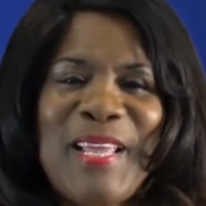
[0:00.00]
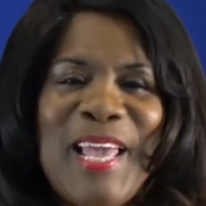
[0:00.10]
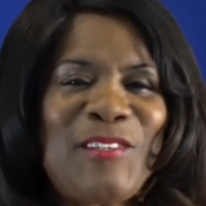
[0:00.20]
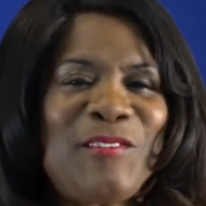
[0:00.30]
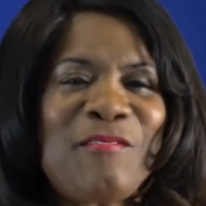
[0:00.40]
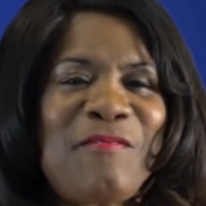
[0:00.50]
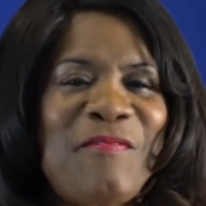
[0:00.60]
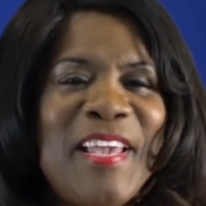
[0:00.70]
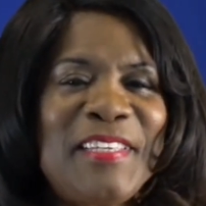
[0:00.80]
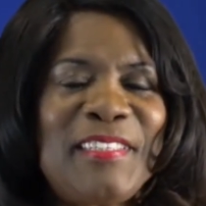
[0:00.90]
As you
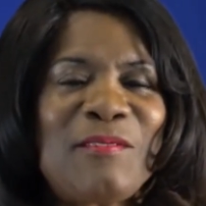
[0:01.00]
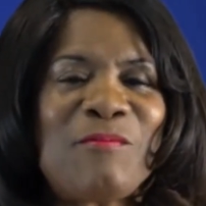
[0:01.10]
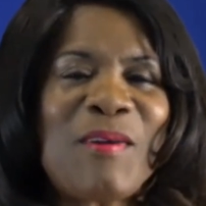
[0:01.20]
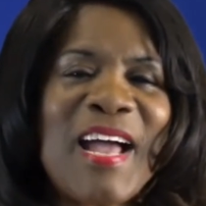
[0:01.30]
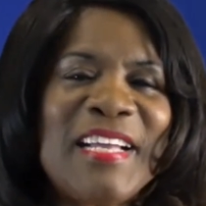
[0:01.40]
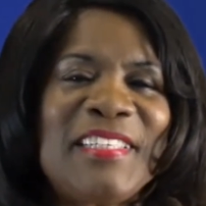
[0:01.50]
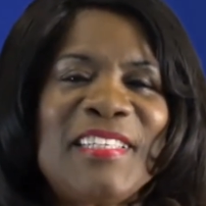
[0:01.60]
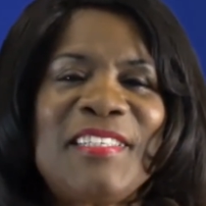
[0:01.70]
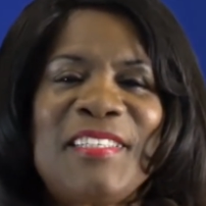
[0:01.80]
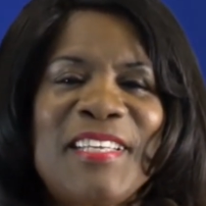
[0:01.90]
face the
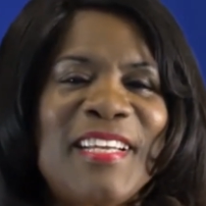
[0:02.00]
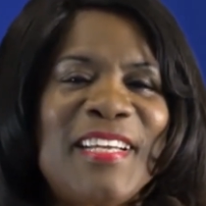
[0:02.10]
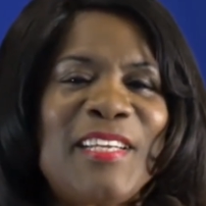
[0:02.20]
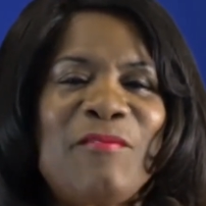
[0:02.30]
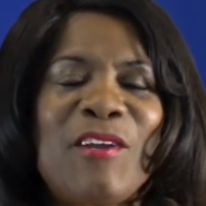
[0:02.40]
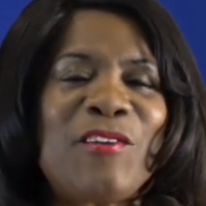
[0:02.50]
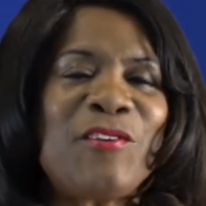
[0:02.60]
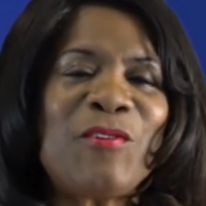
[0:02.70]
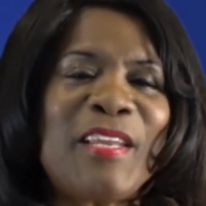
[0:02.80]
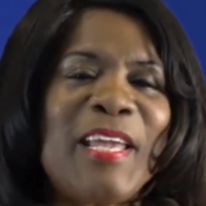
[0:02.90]
rising sun of your
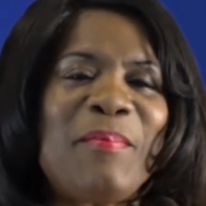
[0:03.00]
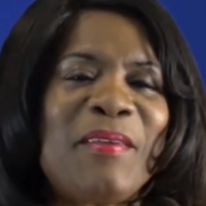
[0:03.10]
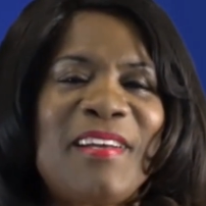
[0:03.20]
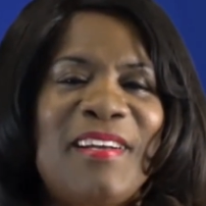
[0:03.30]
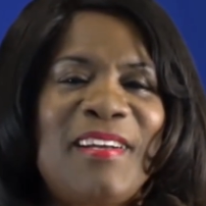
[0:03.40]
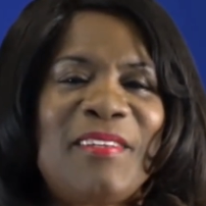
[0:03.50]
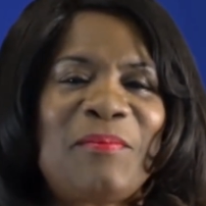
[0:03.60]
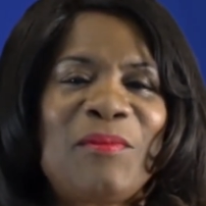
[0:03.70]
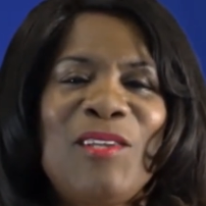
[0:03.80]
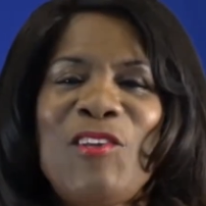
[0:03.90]
new day begun,
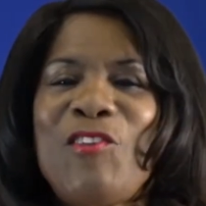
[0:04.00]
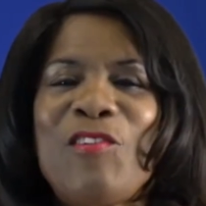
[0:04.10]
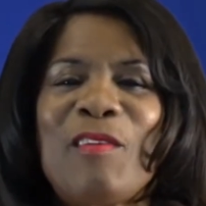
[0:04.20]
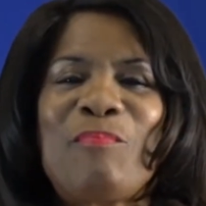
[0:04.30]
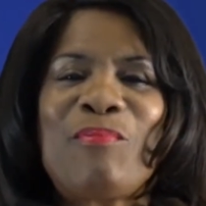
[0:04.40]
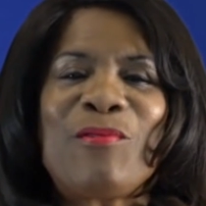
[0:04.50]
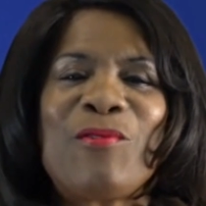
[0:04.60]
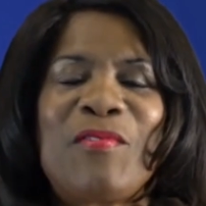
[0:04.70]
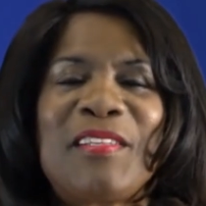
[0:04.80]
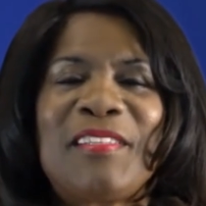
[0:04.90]
you have
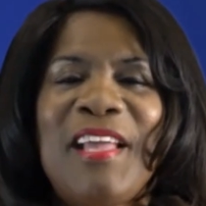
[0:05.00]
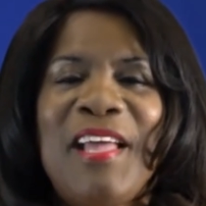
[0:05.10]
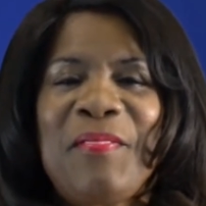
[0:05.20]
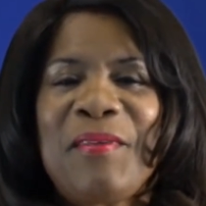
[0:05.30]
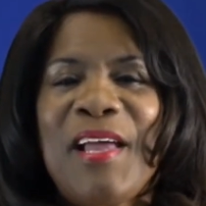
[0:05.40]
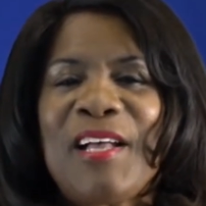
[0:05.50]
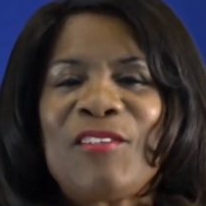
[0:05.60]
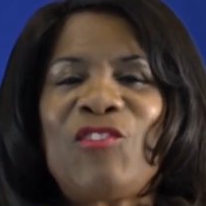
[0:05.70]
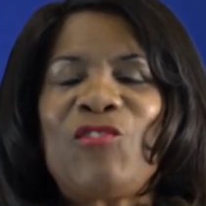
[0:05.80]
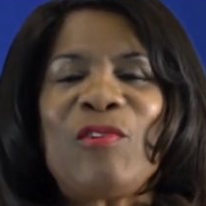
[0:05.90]
proven that our
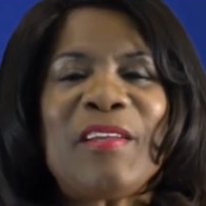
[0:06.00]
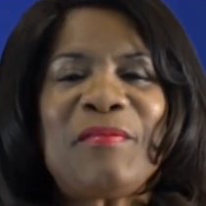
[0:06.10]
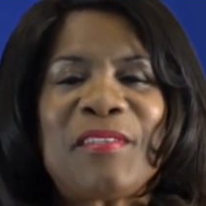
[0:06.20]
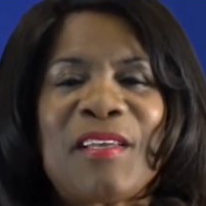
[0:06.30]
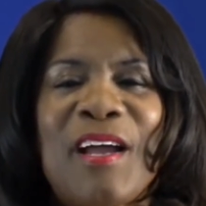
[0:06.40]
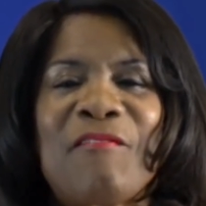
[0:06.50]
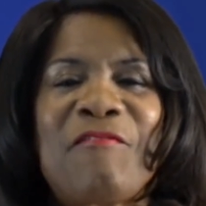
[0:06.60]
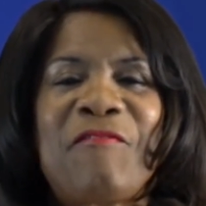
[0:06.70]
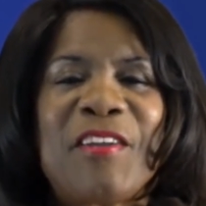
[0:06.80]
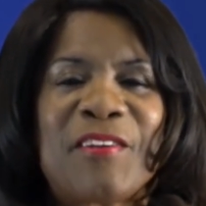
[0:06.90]
strengths are
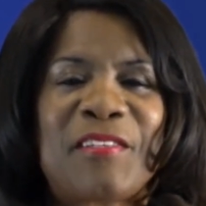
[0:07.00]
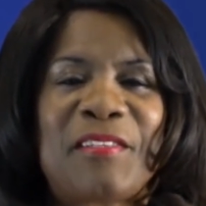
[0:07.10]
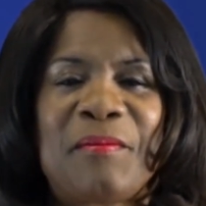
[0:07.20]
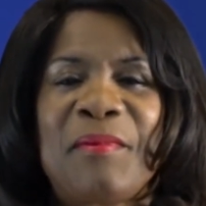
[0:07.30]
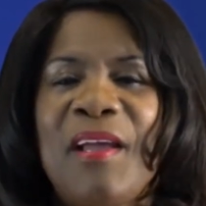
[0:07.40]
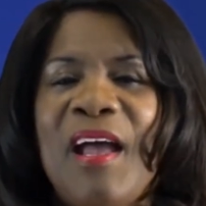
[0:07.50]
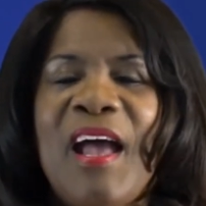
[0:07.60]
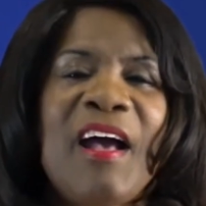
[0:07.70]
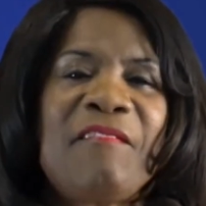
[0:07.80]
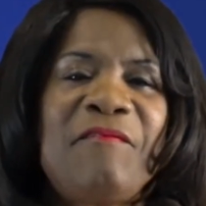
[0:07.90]
fearsome,
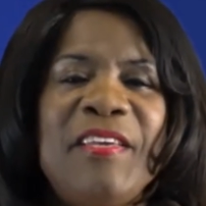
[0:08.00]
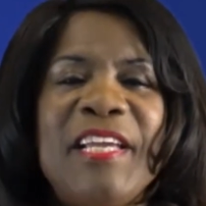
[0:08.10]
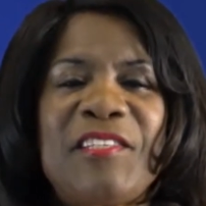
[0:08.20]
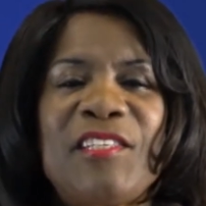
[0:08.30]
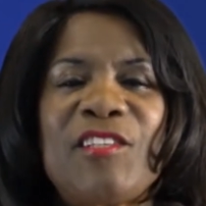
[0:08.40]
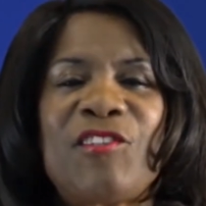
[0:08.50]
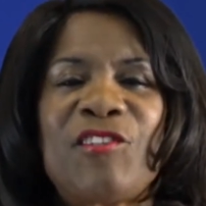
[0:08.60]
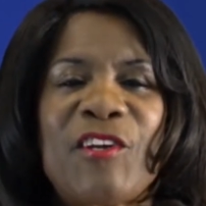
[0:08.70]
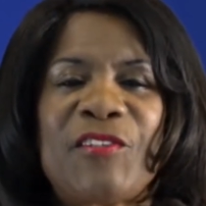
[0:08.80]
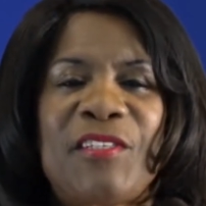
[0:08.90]
our vision is
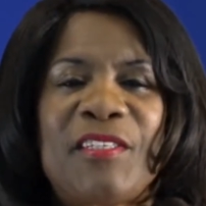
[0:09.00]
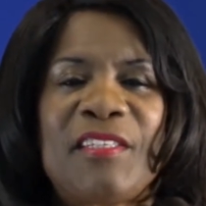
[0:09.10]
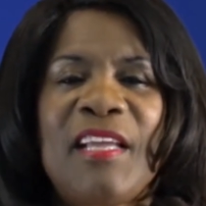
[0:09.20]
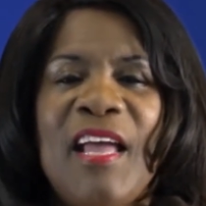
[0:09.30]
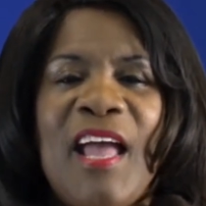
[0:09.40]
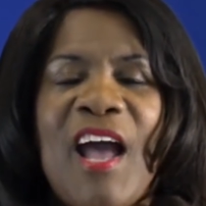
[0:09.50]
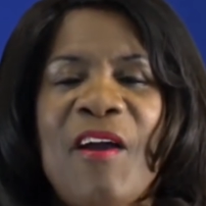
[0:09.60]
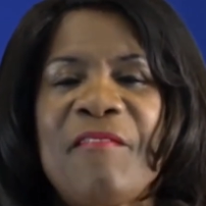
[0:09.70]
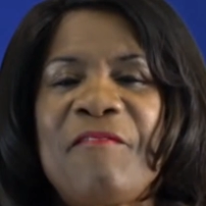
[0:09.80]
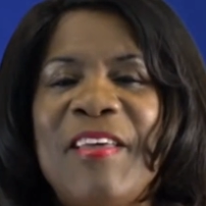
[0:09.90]
certain,
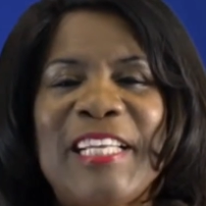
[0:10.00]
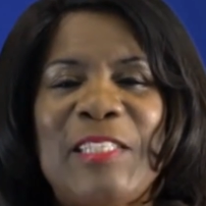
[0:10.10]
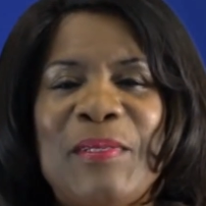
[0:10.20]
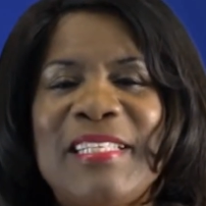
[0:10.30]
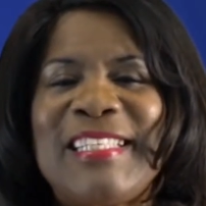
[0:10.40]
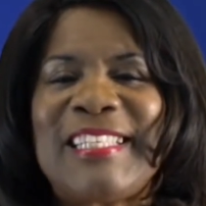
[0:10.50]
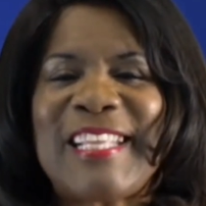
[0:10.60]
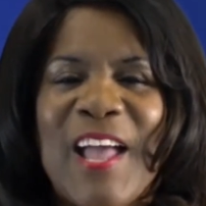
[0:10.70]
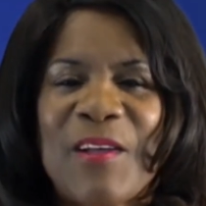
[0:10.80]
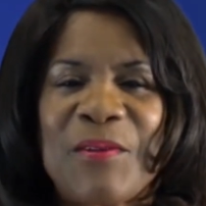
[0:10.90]
our investment is
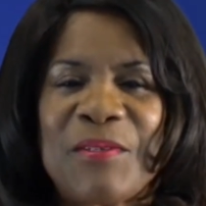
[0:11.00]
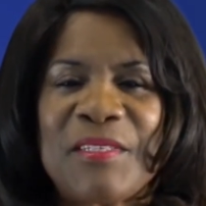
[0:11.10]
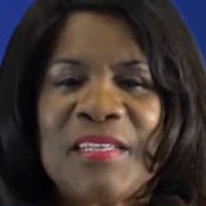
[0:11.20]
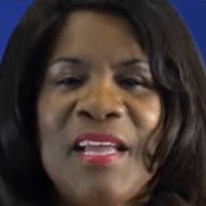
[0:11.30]
sound,